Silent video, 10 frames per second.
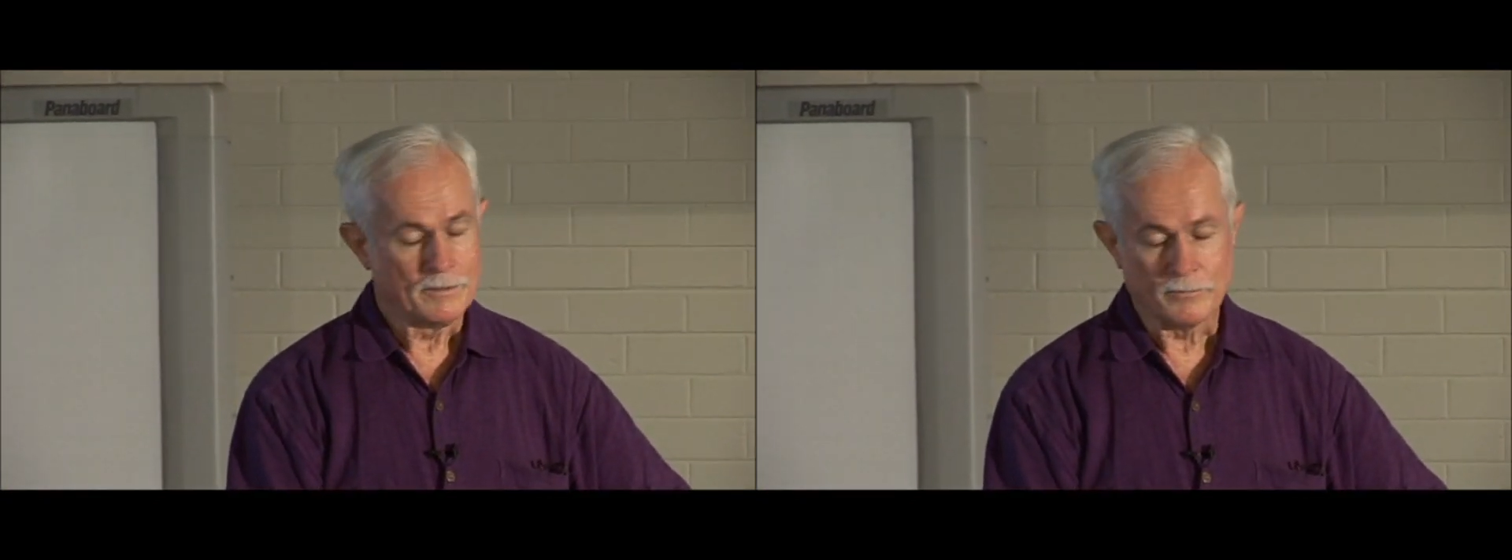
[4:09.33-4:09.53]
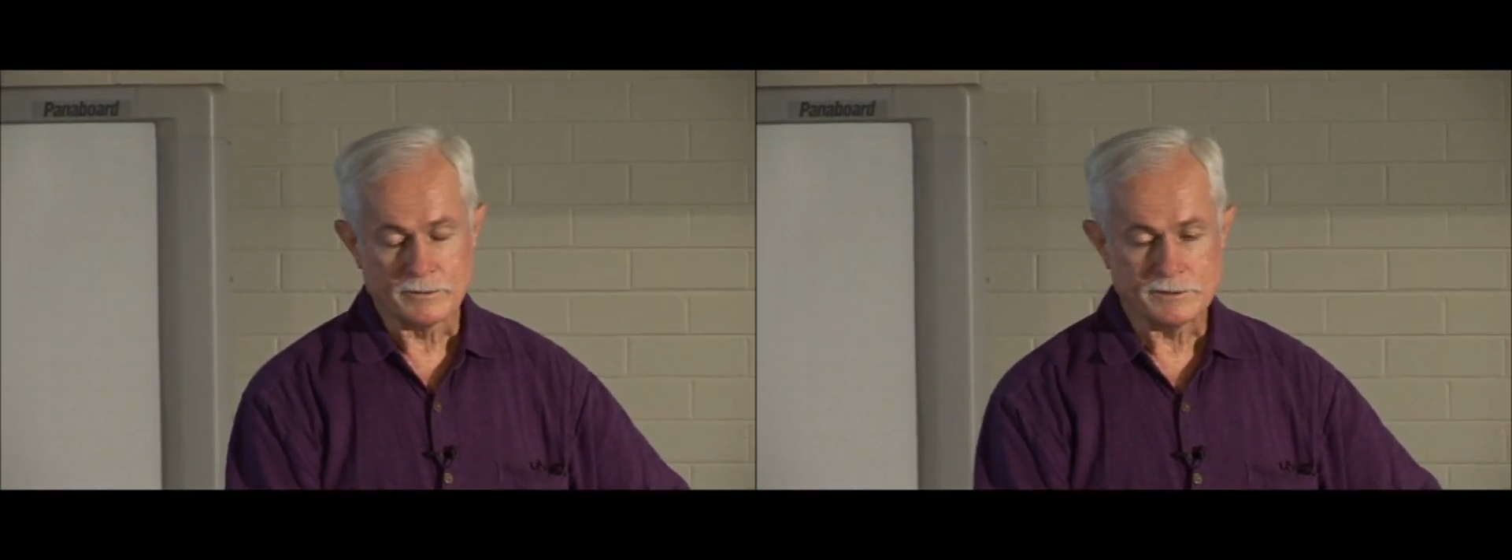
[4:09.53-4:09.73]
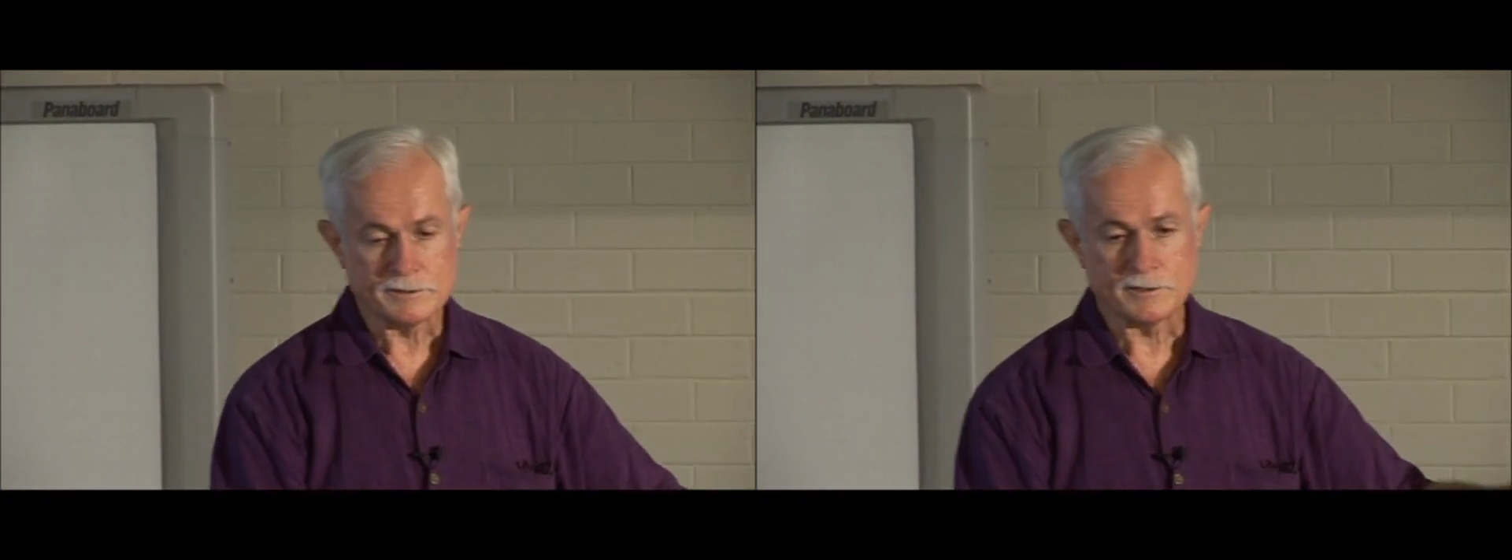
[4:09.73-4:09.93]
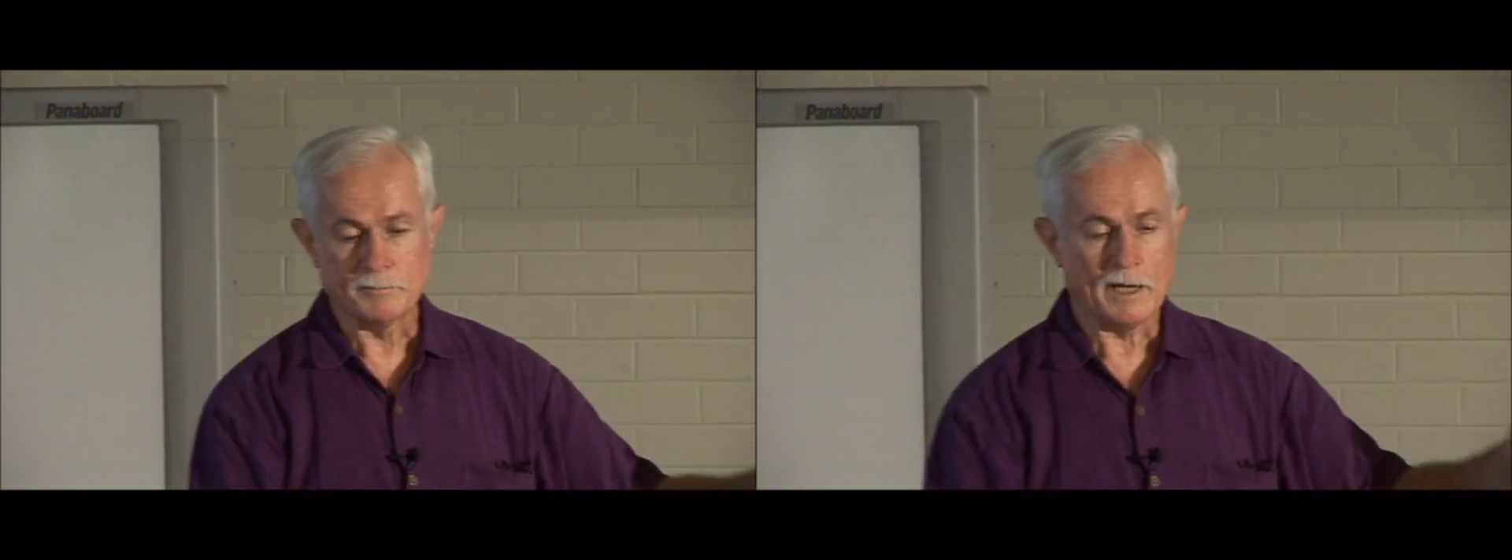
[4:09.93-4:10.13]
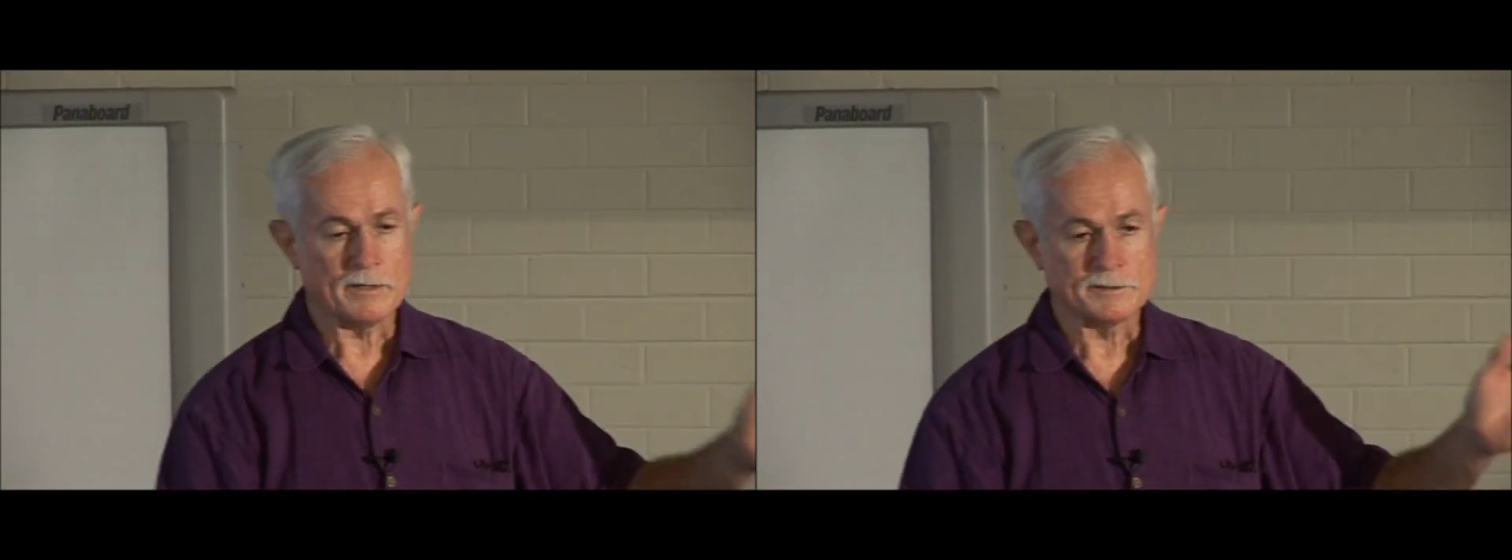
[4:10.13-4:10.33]
we're just
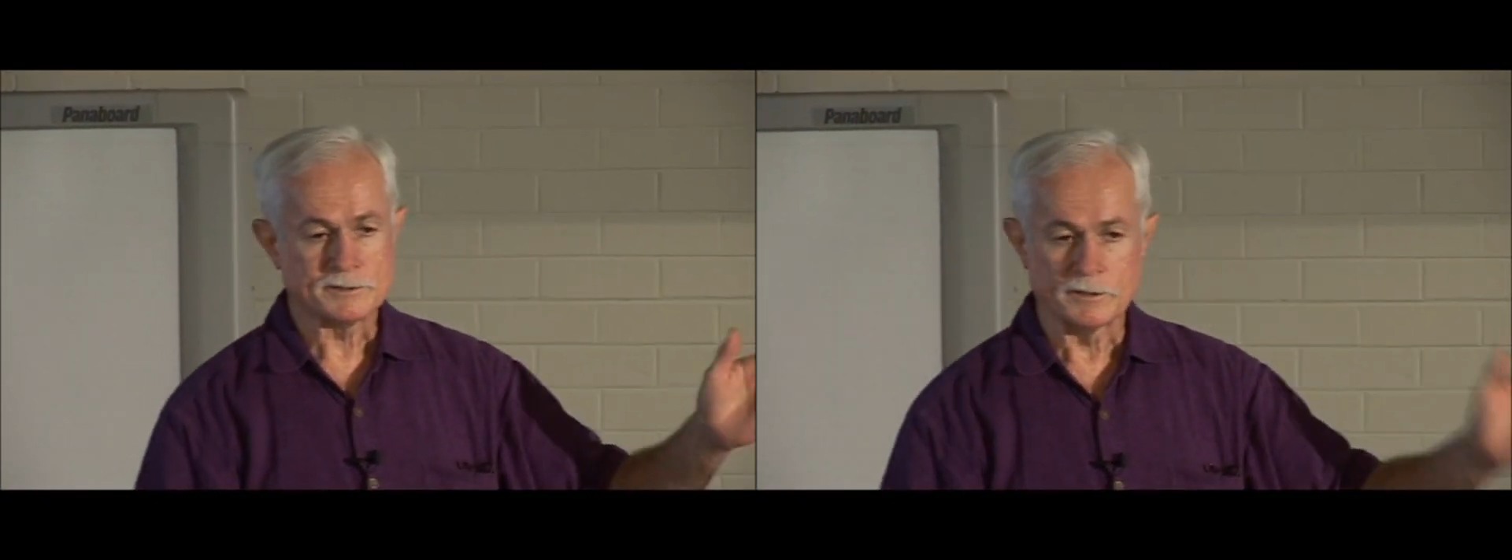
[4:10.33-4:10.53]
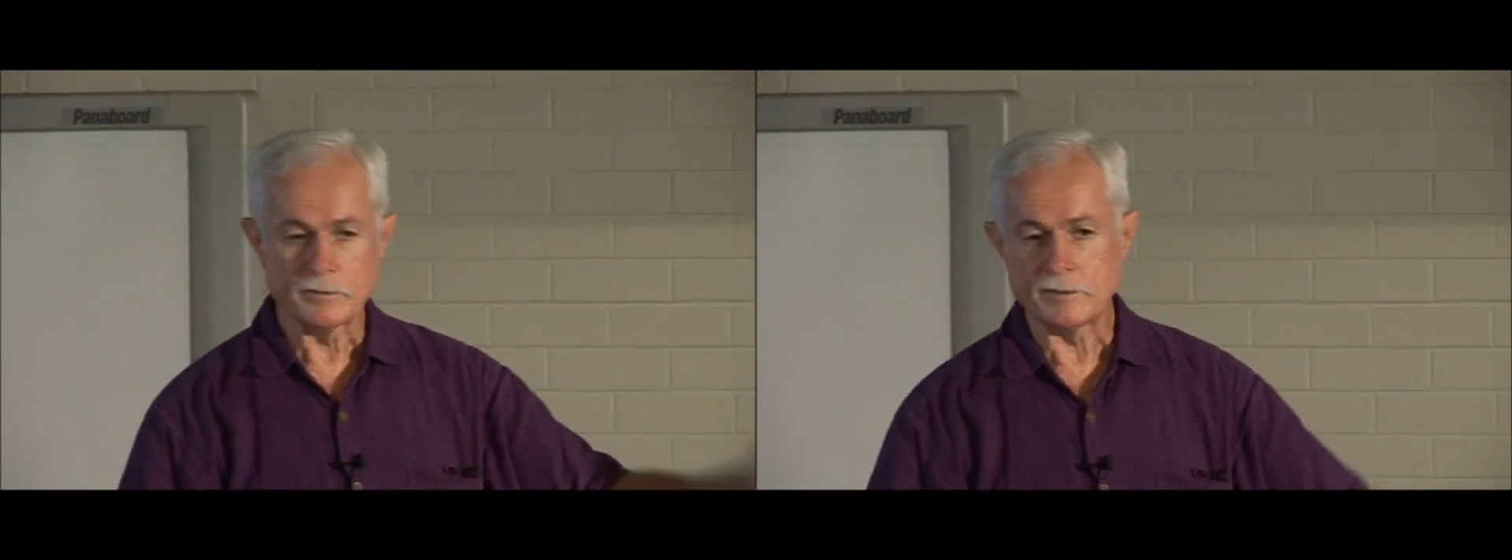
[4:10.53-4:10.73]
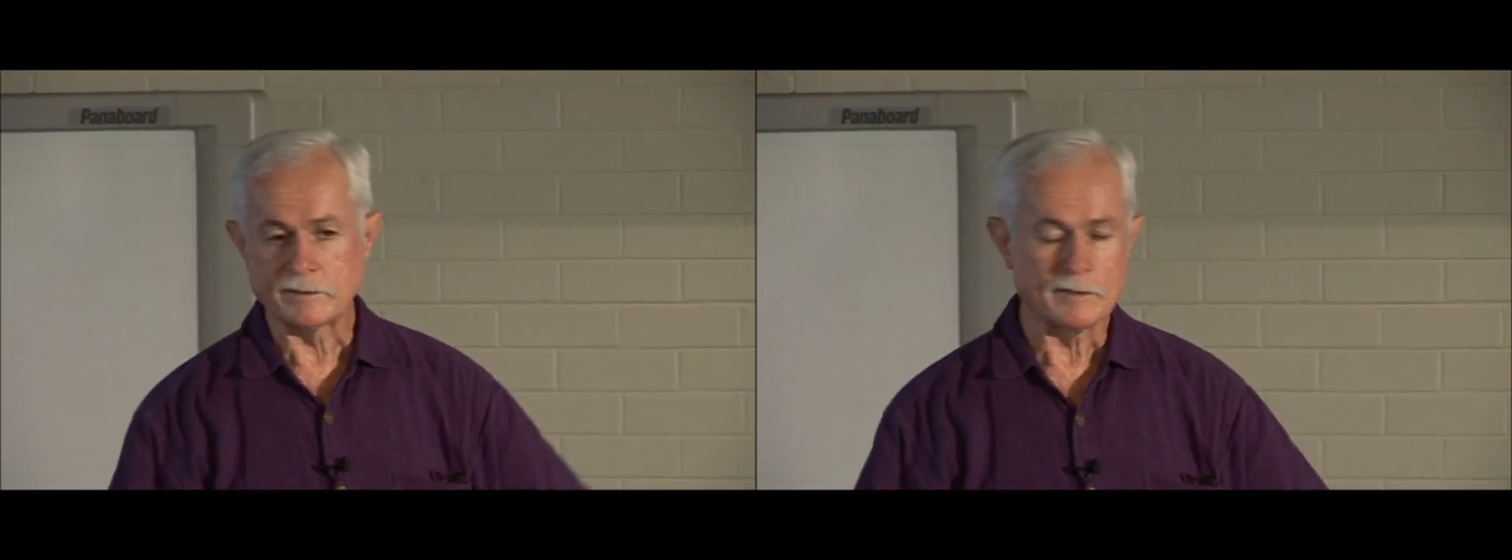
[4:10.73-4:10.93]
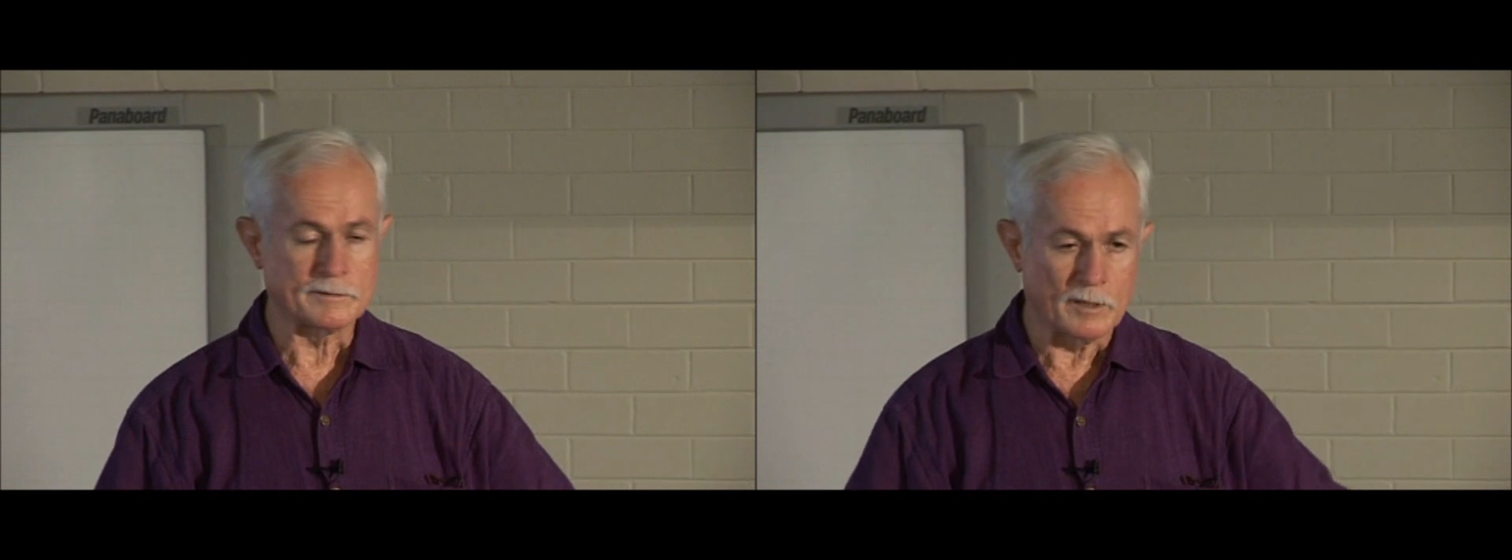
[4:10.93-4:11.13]
about assuring that